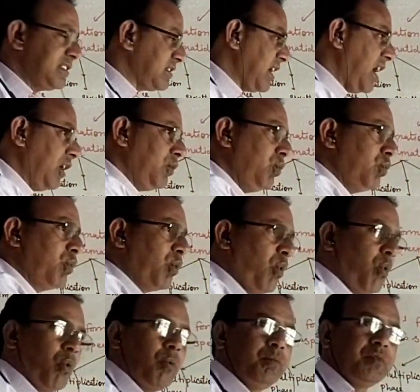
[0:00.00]
They start to
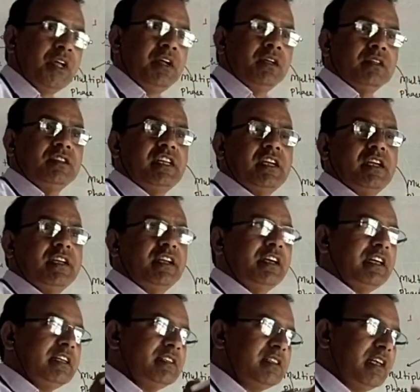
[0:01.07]
grow, they
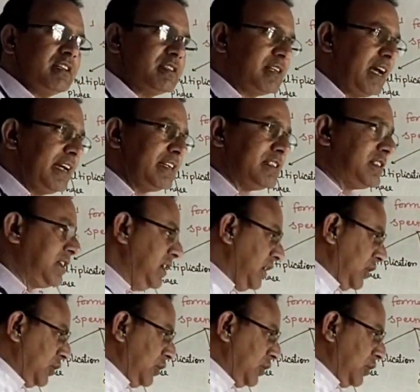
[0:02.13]
increase their size